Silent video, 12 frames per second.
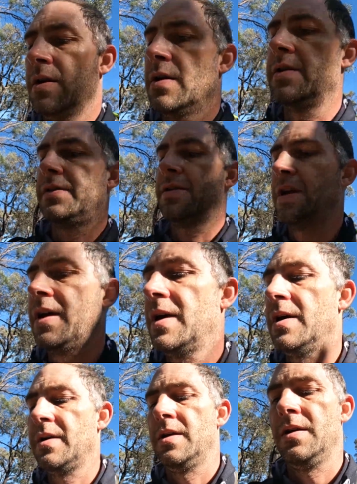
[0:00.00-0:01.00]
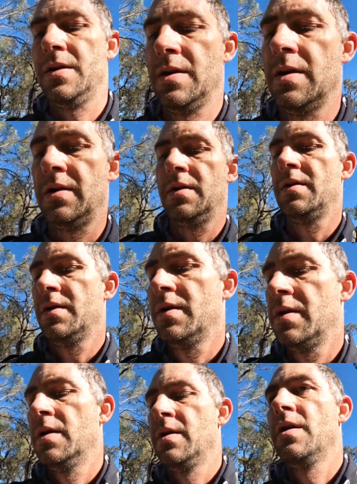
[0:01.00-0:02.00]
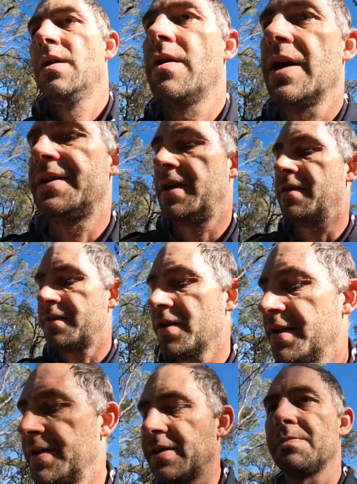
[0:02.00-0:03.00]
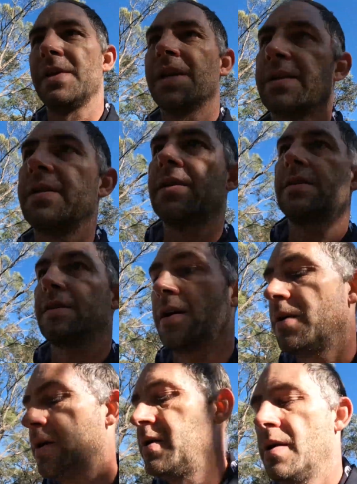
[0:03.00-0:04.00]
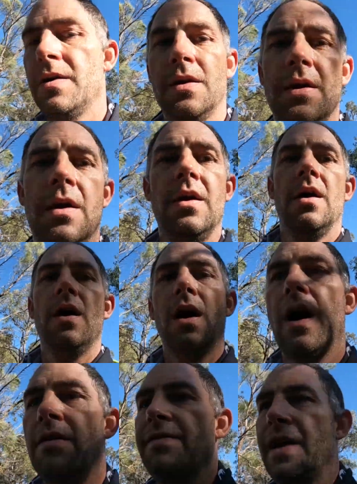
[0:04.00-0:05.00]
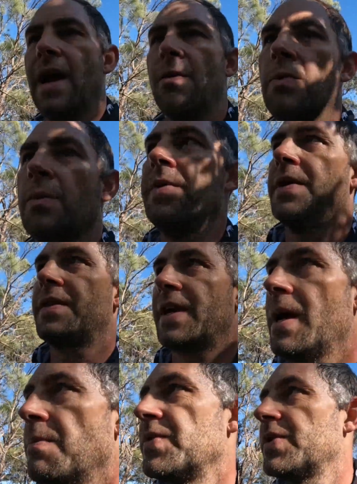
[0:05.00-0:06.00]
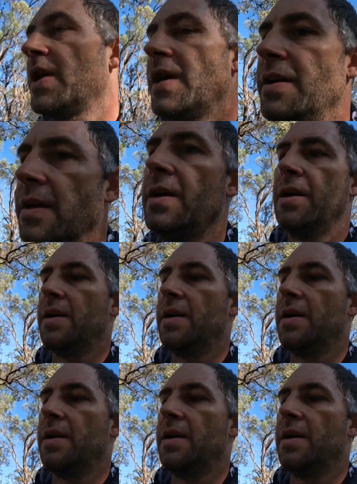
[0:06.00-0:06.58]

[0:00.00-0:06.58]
As right, saying 36 minutes, so half an hour and we'll be at the campsite,